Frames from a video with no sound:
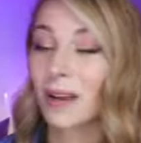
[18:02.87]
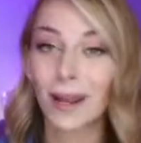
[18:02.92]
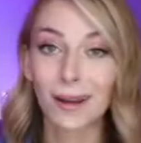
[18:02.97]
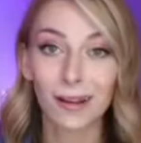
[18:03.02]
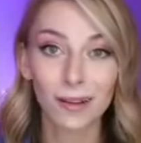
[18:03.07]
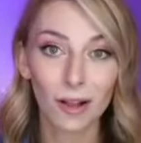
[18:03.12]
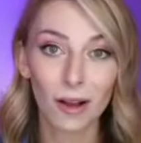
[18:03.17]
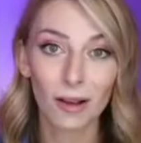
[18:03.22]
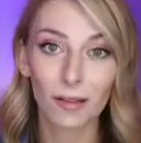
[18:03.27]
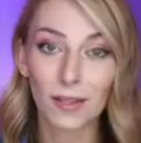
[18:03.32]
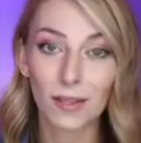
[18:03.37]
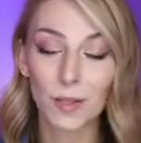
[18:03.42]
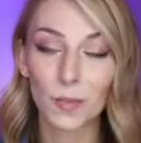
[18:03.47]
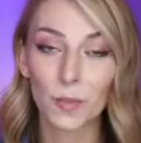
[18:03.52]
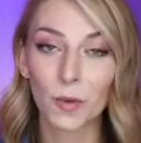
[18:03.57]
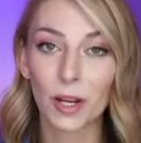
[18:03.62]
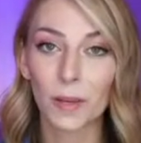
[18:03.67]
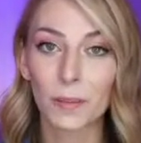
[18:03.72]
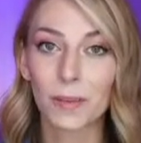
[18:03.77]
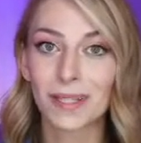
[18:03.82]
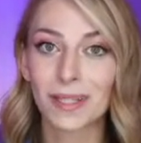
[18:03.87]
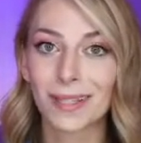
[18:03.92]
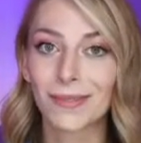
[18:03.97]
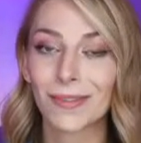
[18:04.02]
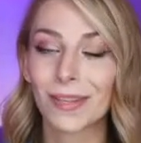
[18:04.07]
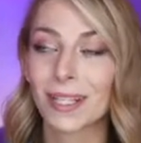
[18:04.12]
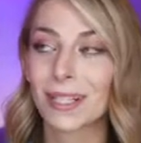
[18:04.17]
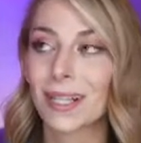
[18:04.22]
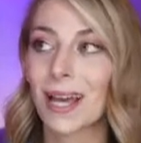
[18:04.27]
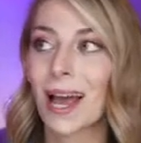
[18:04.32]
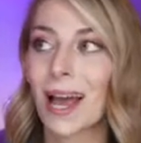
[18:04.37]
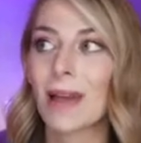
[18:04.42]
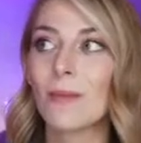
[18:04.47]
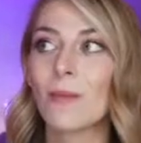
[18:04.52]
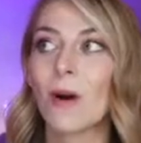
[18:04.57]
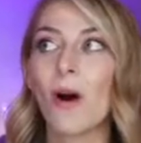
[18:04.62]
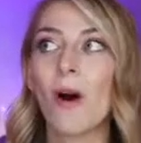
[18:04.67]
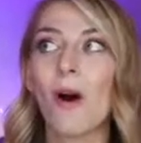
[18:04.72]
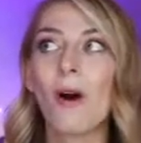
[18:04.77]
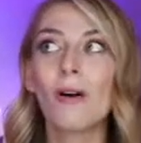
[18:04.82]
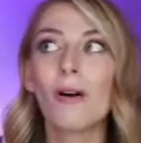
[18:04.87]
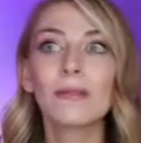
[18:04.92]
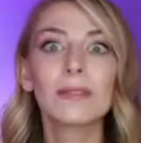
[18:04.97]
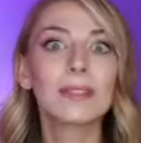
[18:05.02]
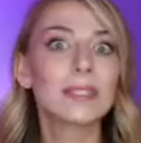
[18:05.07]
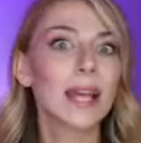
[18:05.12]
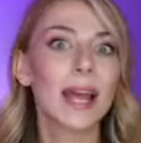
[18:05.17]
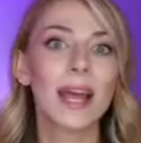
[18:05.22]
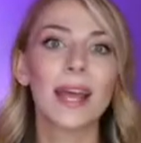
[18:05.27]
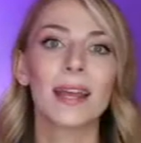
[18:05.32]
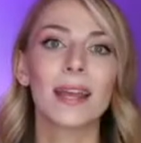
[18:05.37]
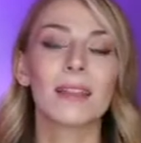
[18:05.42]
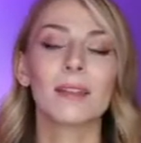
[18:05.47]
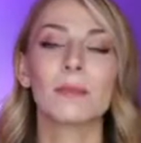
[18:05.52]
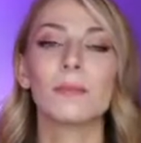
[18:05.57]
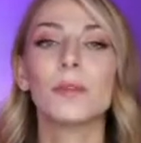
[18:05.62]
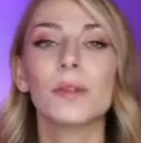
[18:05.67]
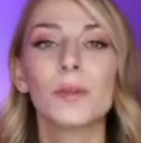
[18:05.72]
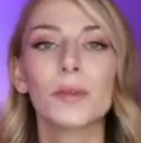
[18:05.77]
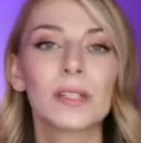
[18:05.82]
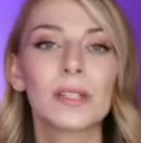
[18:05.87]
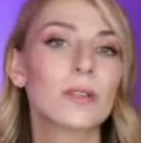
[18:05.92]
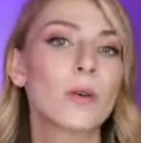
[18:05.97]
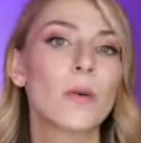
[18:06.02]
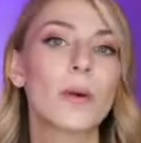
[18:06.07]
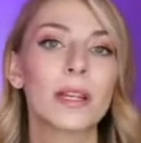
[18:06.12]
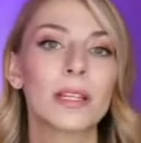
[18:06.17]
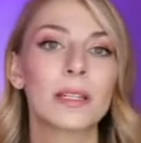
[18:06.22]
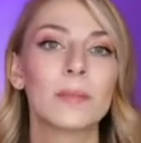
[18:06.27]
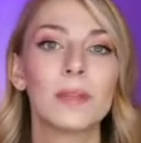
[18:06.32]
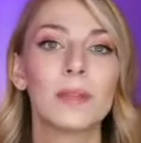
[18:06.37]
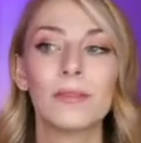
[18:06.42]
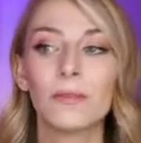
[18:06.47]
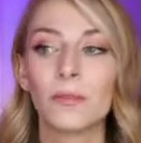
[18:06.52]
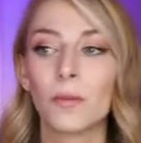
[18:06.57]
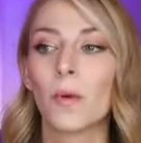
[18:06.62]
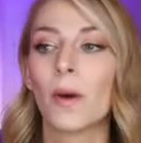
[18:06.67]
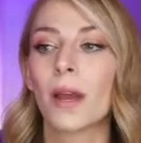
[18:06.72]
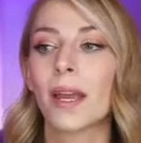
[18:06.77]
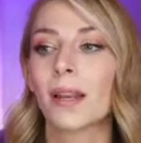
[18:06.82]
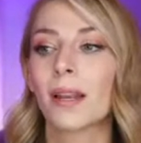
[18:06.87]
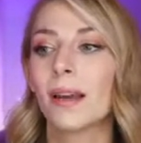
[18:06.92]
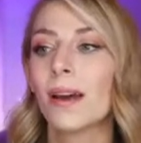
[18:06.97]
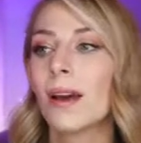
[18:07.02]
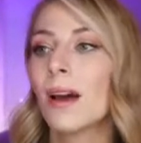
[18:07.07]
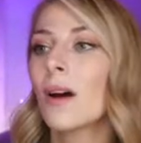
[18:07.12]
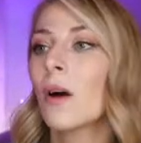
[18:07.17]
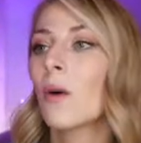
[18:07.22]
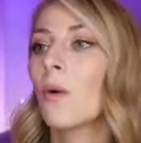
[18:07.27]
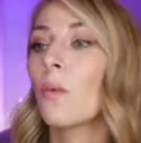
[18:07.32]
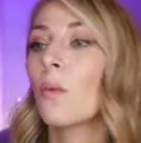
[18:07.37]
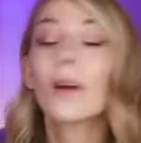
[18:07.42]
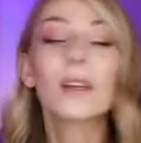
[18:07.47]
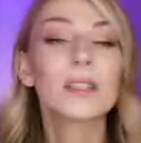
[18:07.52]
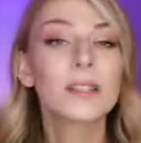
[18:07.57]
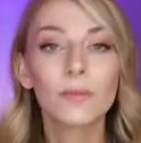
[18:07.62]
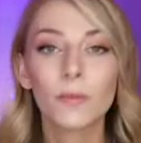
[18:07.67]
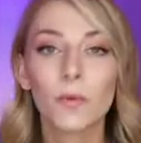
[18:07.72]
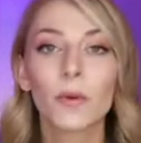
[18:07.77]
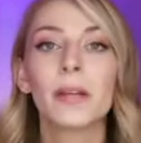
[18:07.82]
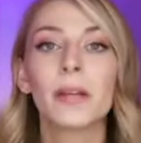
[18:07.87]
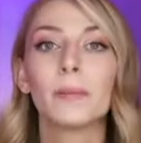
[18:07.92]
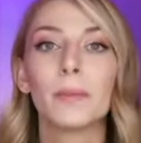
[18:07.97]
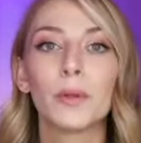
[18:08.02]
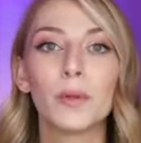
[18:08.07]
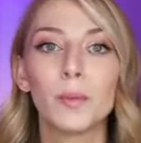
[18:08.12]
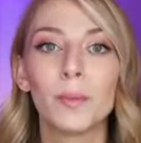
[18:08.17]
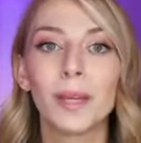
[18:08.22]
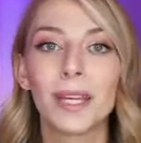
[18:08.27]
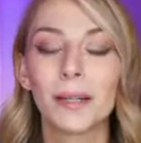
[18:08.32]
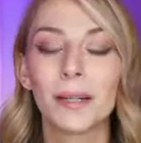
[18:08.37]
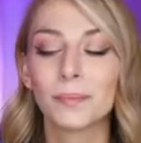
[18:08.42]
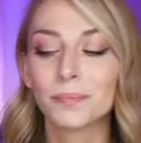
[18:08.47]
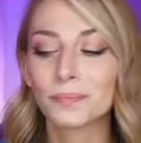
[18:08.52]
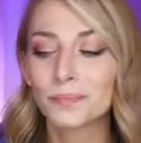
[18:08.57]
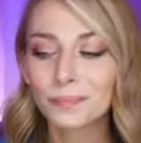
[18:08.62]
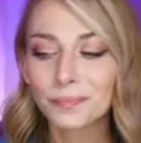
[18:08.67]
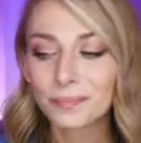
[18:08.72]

o'clock this morning Pacific time. All day, the moon is going to be void. What does a void moon mean?